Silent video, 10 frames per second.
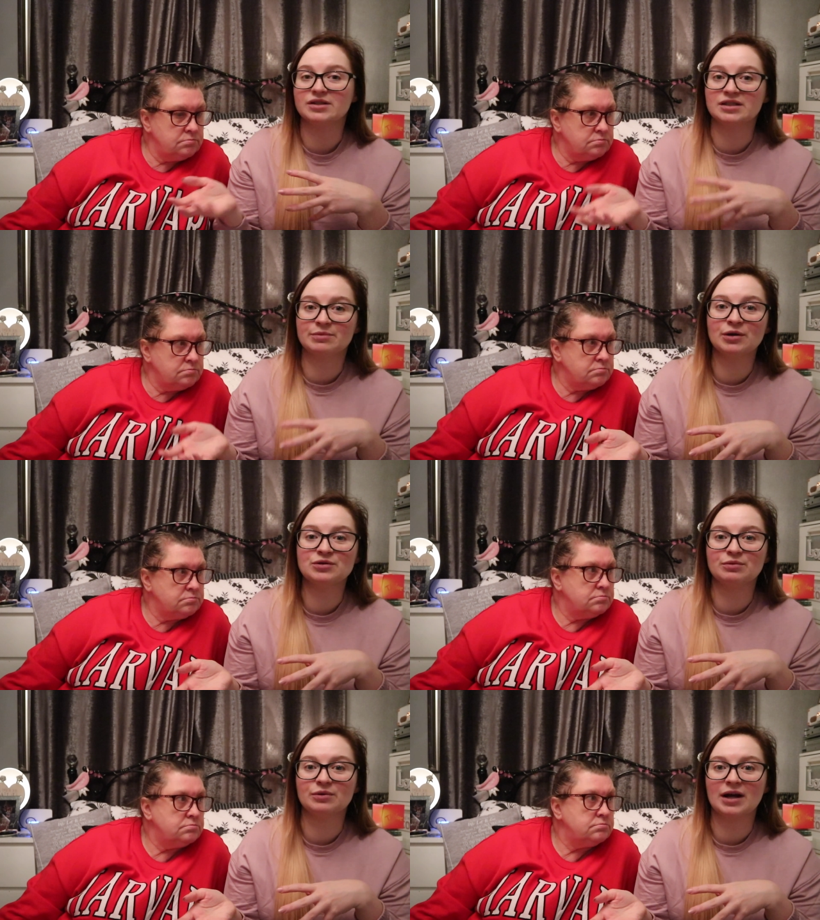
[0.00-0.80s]

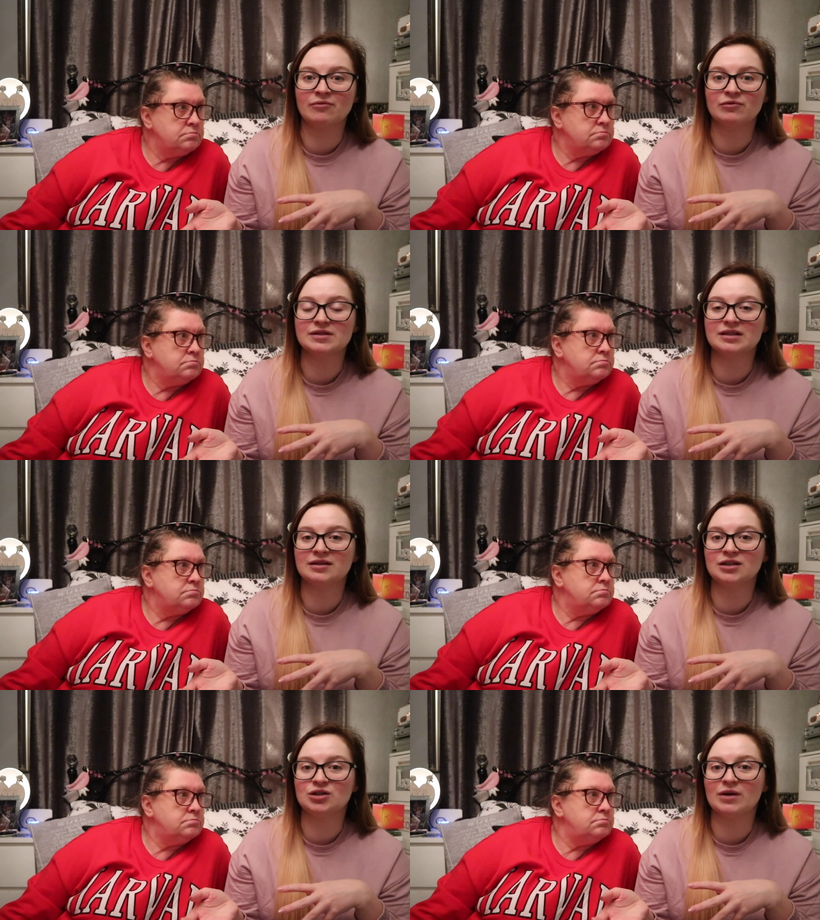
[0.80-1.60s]
Speaker 1: disposable cameras, and
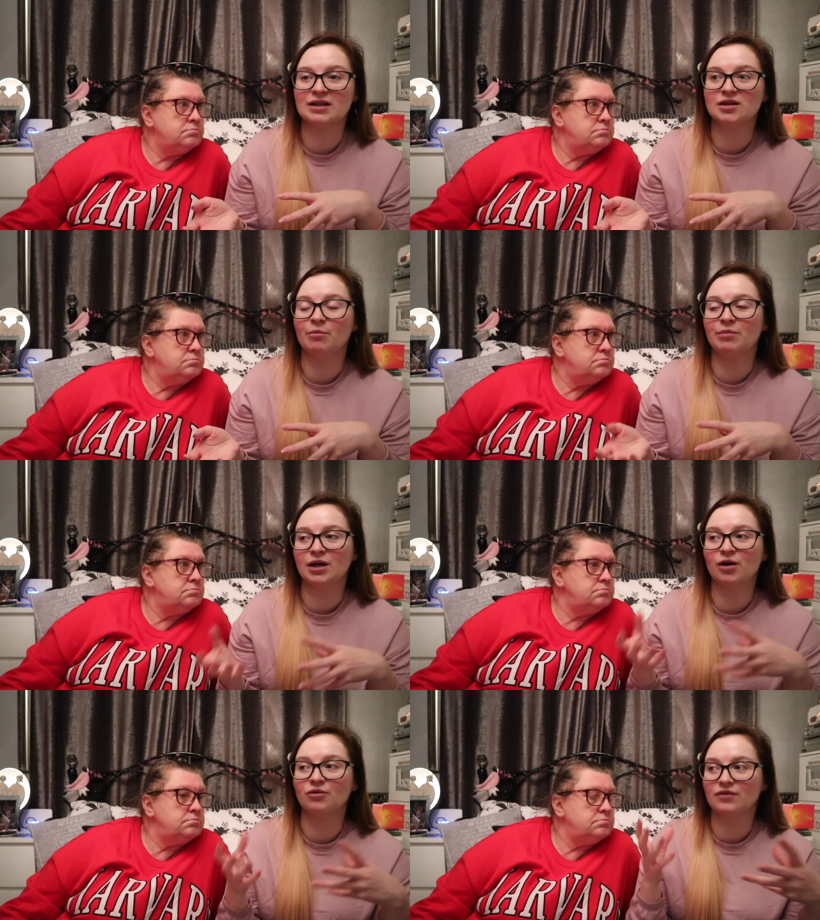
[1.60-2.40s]
then you had the big
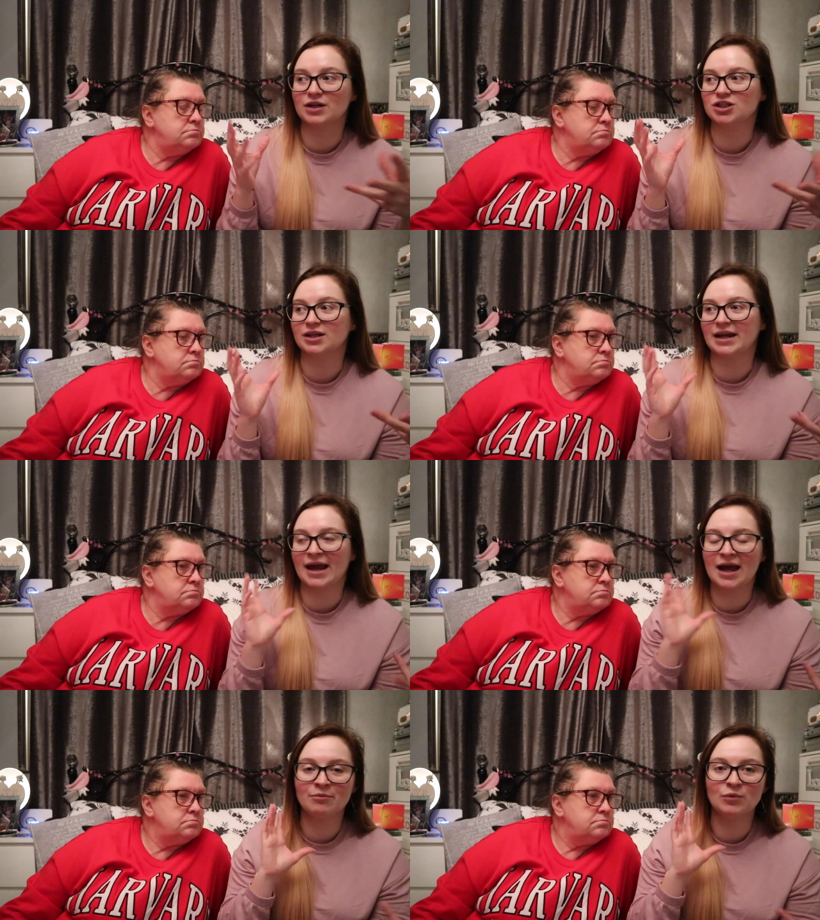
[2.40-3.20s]
old fashioned
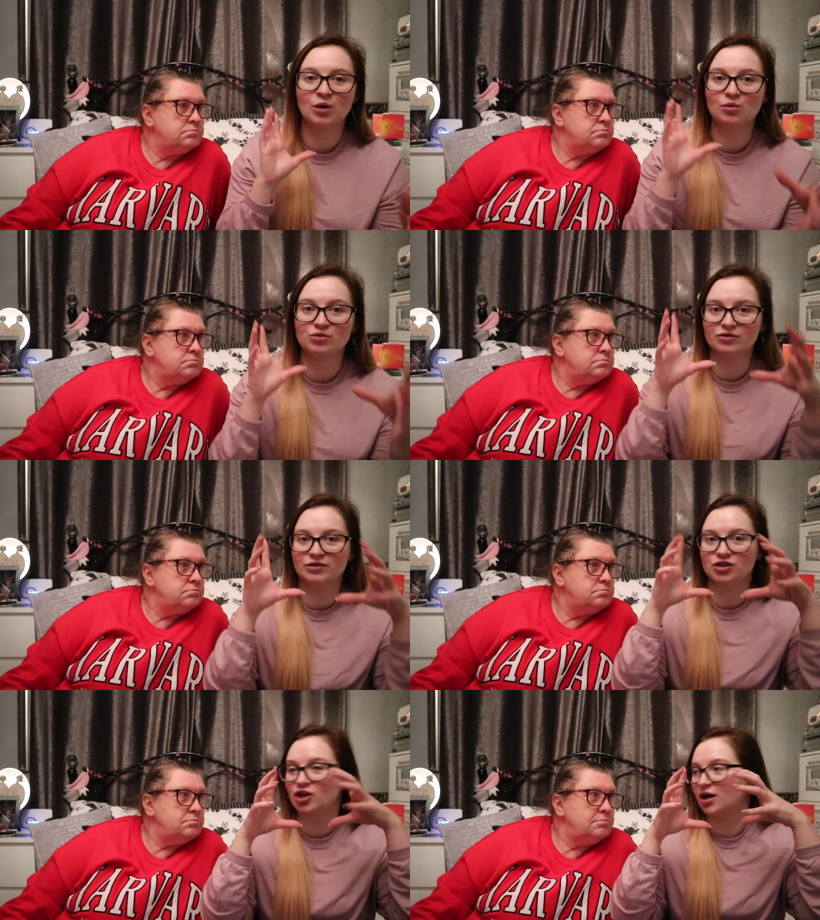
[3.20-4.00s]
camcorder and
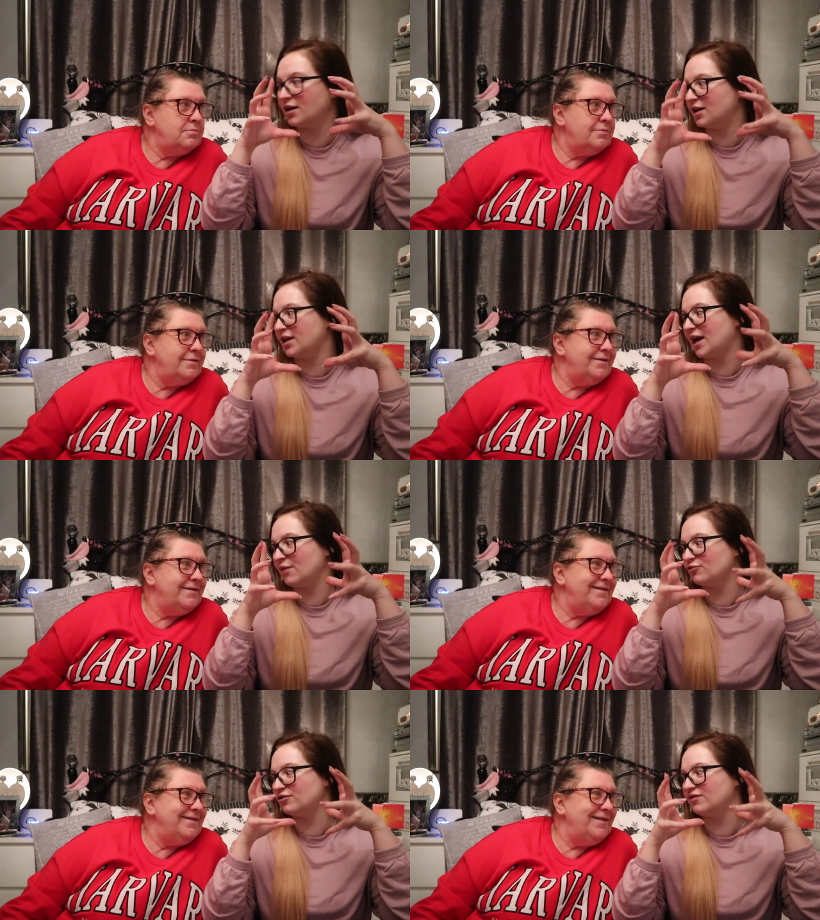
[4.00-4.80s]
chunky
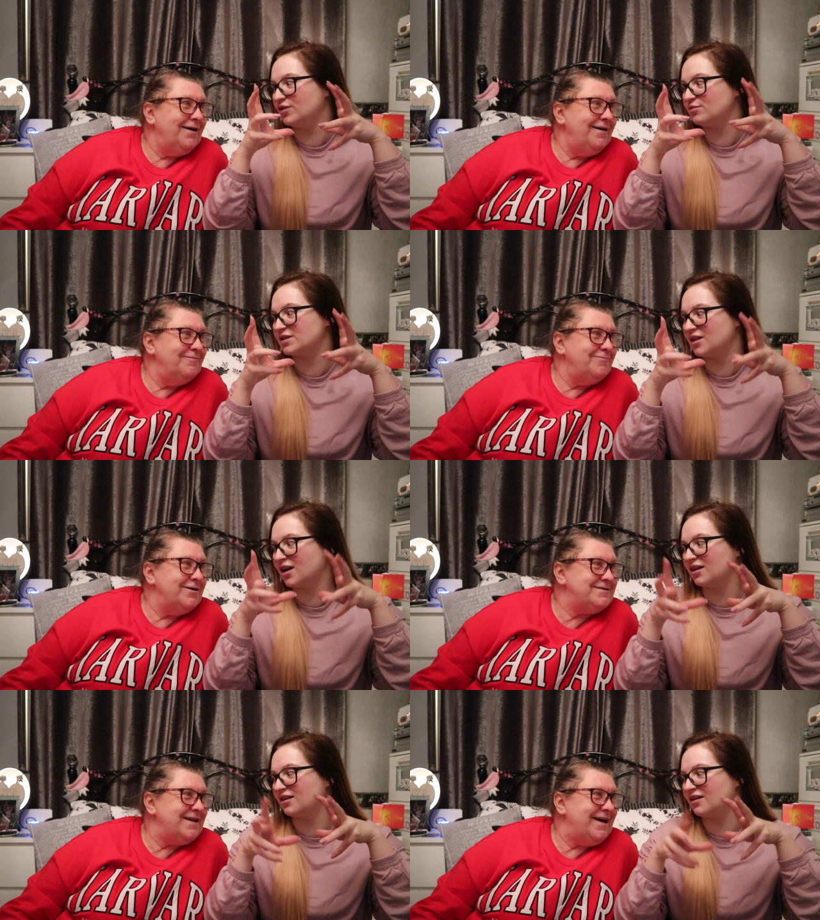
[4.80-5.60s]
camera. If no, it was
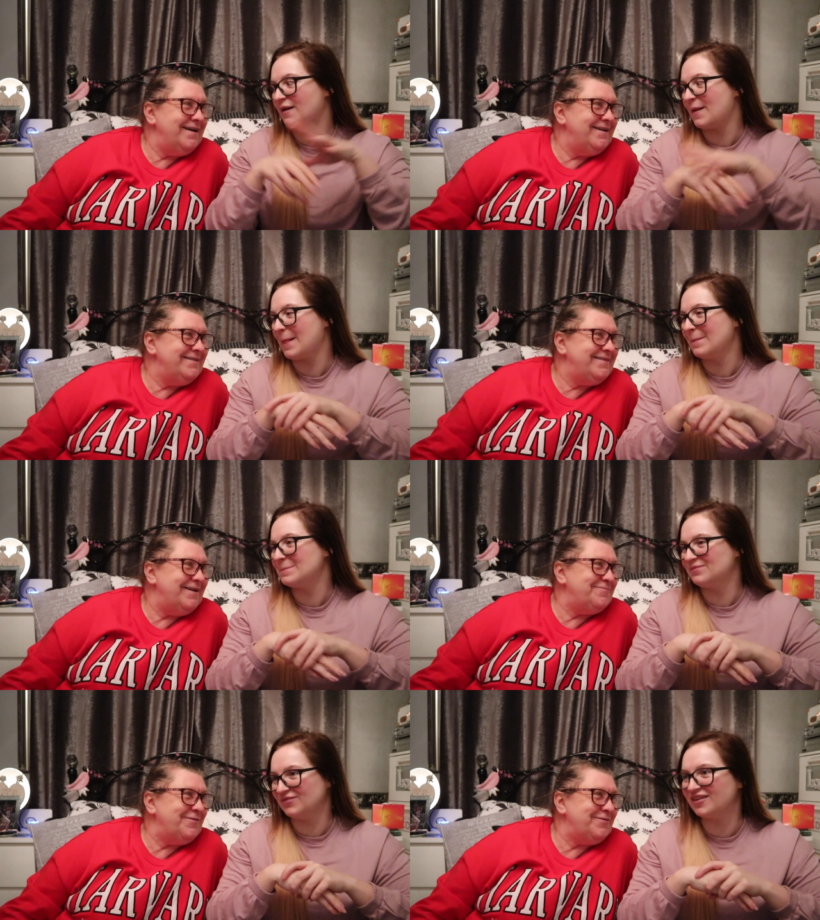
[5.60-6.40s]
lucky. watch out,
Speaker 2: there
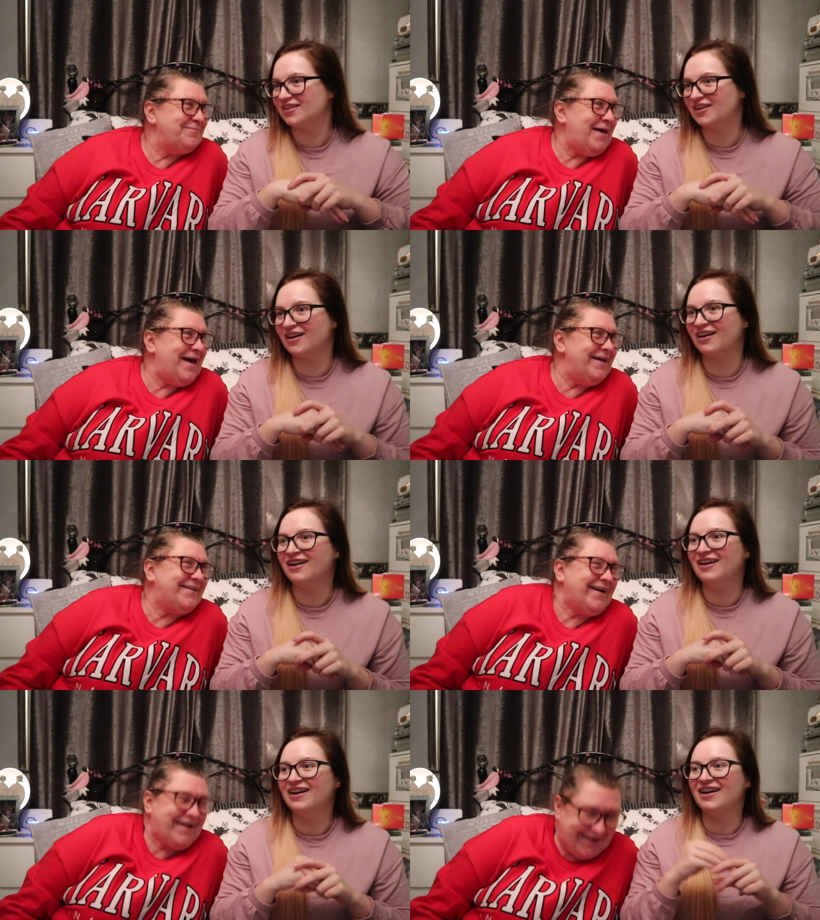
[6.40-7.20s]
was a bat.
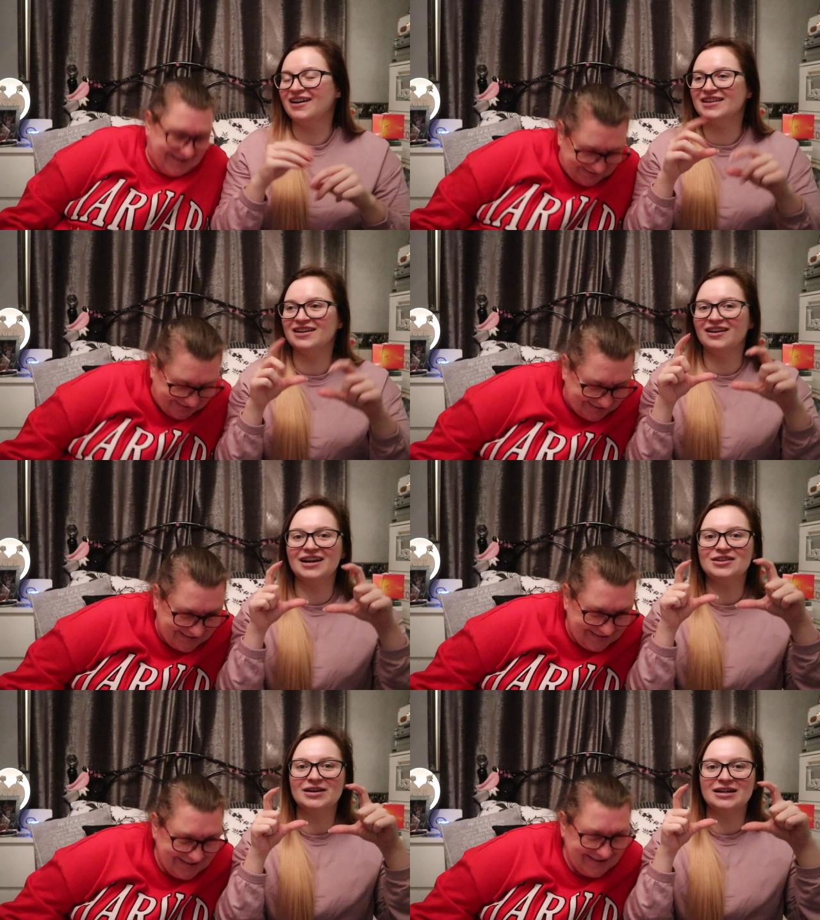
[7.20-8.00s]
Speaker 1: Yeah. And then like
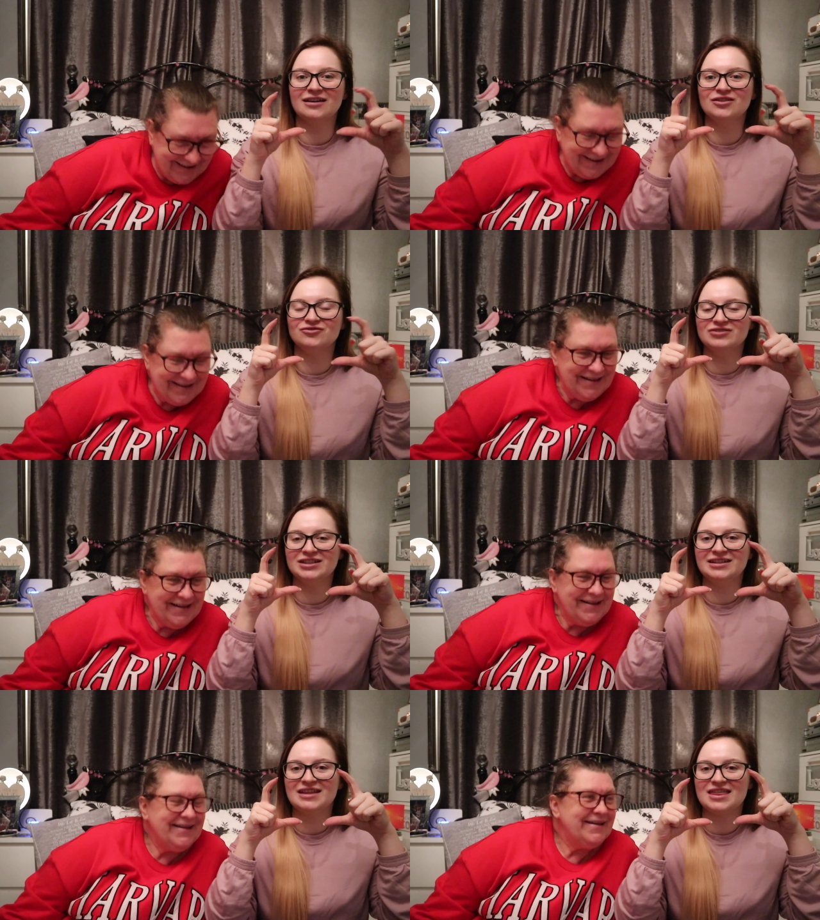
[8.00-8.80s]
you had like the
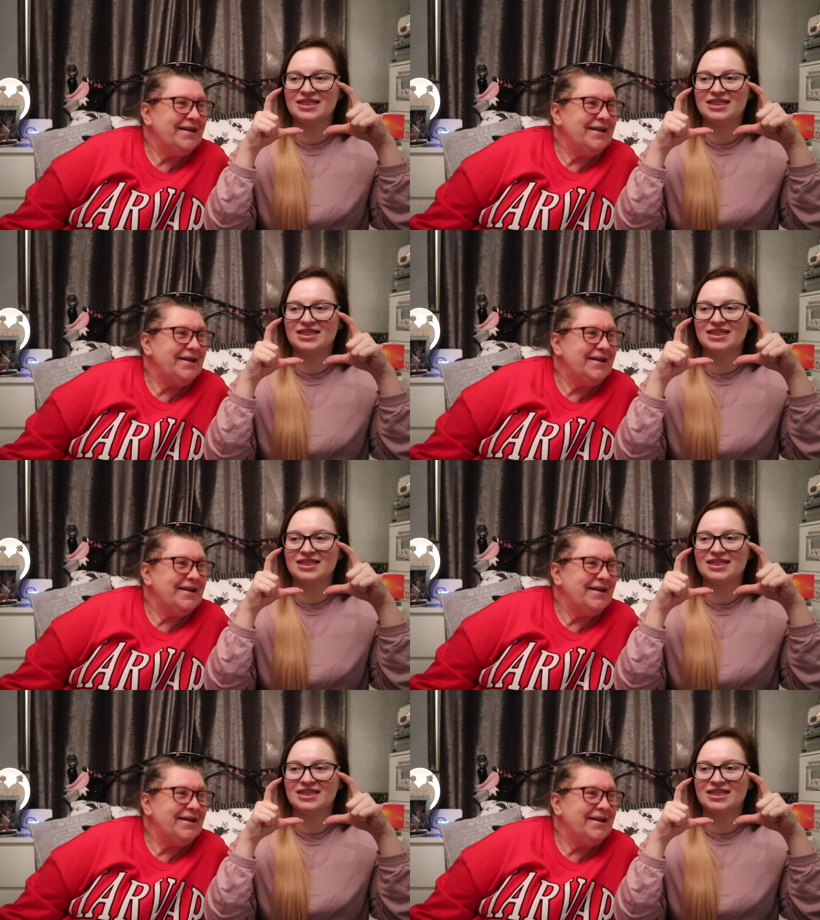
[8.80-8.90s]
really